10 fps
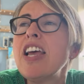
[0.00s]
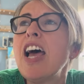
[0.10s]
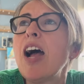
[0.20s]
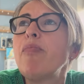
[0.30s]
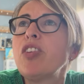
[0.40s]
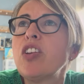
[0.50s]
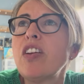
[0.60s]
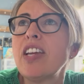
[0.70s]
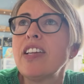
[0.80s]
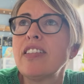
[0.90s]
And, you
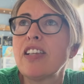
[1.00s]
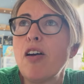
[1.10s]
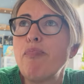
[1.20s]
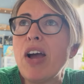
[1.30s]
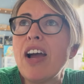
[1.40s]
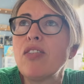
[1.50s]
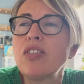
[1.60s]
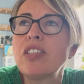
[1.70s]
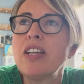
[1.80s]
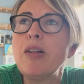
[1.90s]
know, it is
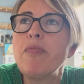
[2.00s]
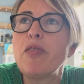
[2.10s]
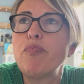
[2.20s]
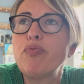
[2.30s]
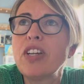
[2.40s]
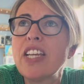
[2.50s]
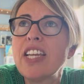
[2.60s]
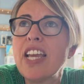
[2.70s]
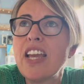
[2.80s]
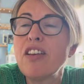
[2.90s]
about
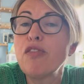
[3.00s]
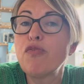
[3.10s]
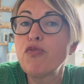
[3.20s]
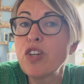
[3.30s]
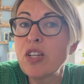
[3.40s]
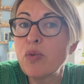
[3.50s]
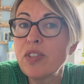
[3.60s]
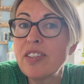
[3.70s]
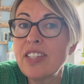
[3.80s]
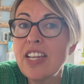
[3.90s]
bringing in
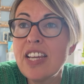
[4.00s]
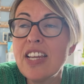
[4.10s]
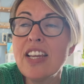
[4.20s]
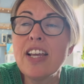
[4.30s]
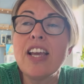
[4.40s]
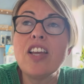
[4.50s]
frequency